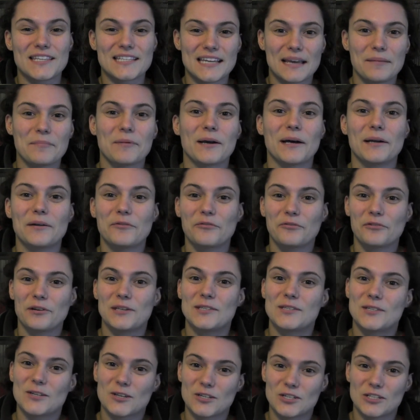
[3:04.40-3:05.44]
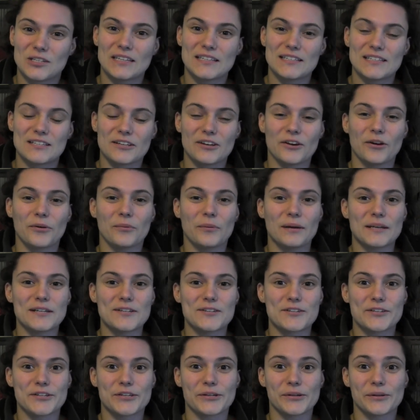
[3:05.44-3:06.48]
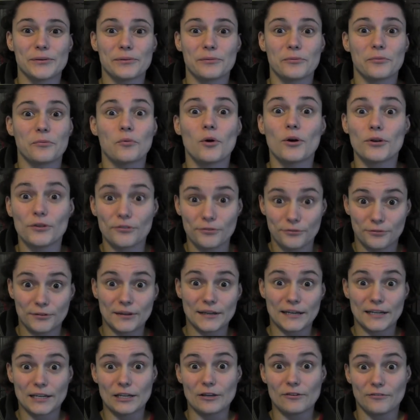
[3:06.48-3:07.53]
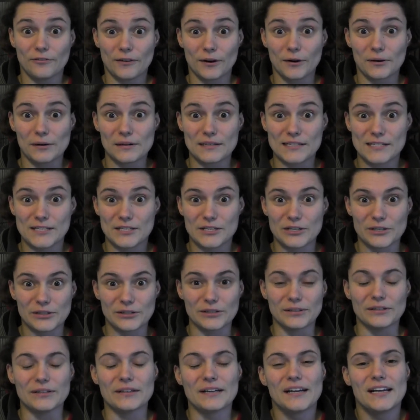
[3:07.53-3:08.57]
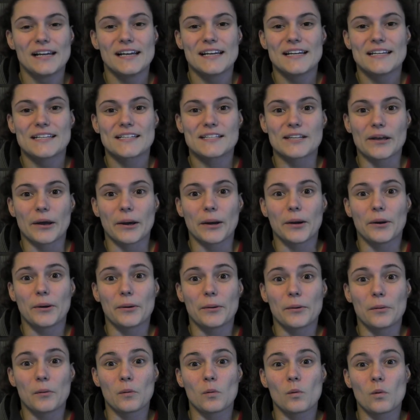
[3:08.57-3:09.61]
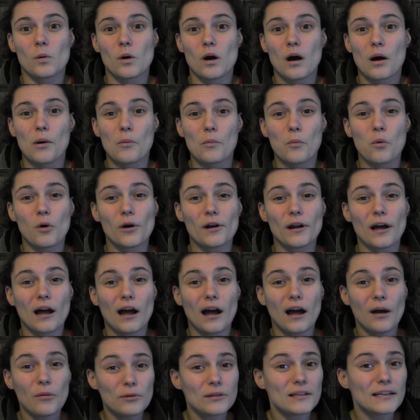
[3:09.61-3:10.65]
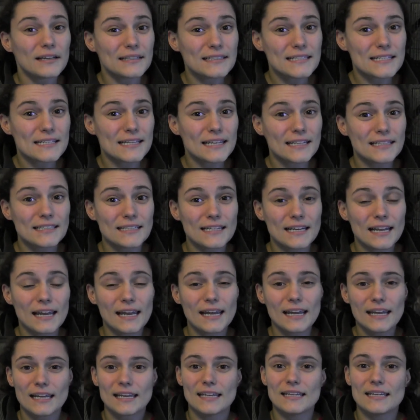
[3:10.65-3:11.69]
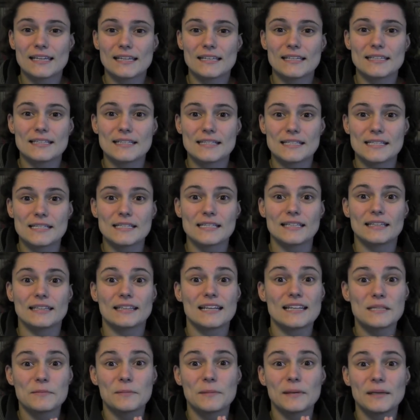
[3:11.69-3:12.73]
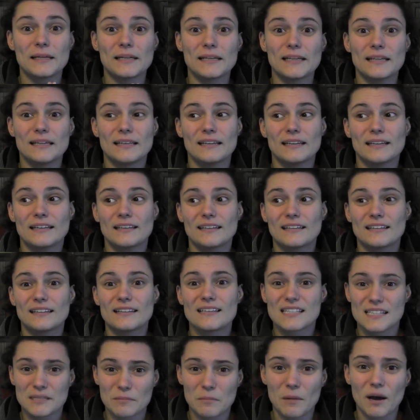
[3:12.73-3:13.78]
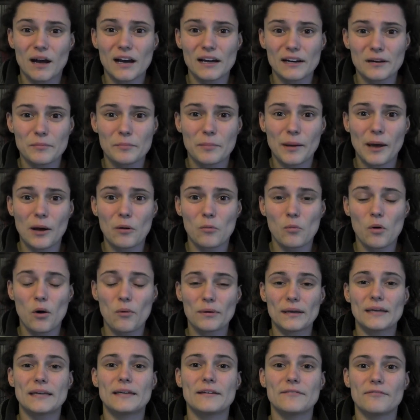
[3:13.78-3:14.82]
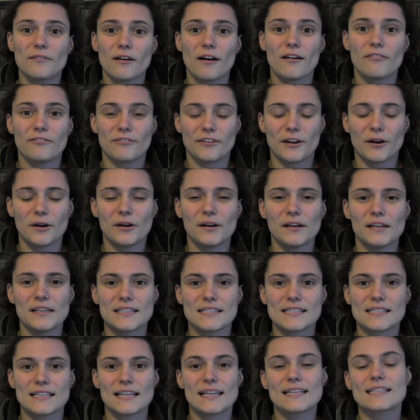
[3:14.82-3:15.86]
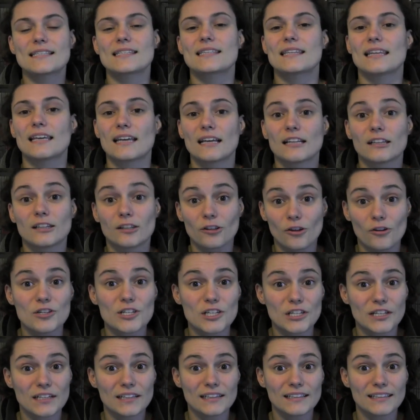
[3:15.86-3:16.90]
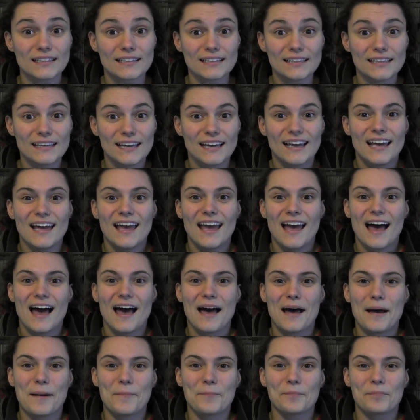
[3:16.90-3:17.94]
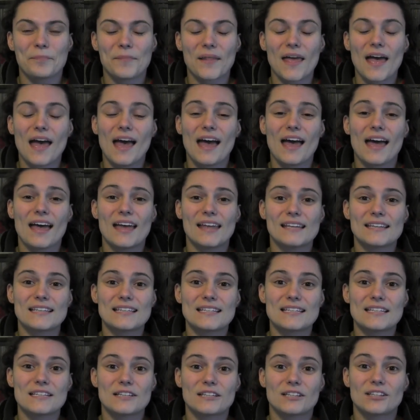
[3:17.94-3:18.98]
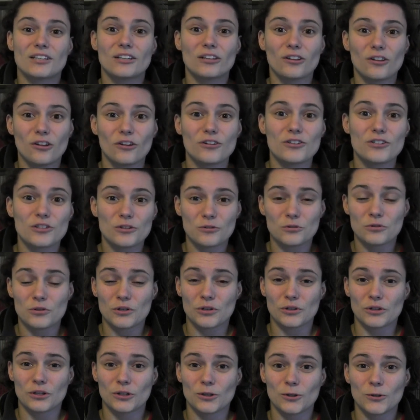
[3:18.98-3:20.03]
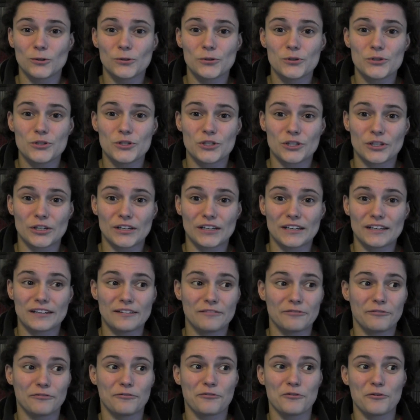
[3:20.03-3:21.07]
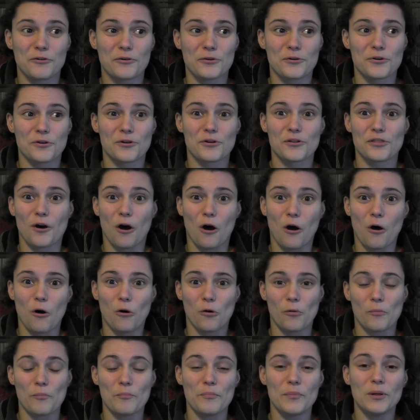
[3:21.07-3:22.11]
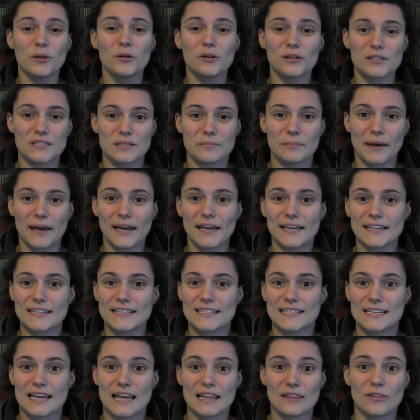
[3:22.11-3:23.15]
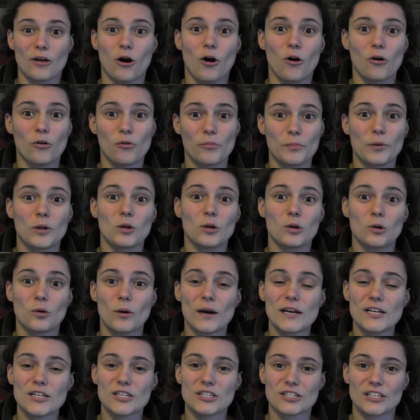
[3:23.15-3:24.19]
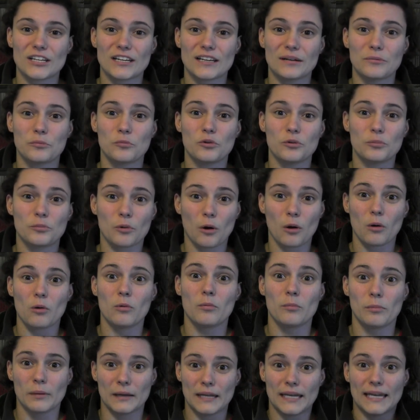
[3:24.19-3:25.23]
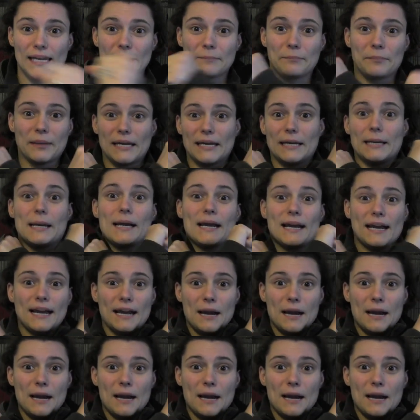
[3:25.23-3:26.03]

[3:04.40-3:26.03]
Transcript: the same kind of research needs to go into what you're feeding your ferrets too. So what I would like to say today is let's be smart about what we give our ferrets. Let's think logically, and the logical conclusion for the whole milk debate and the whole milk question would probably be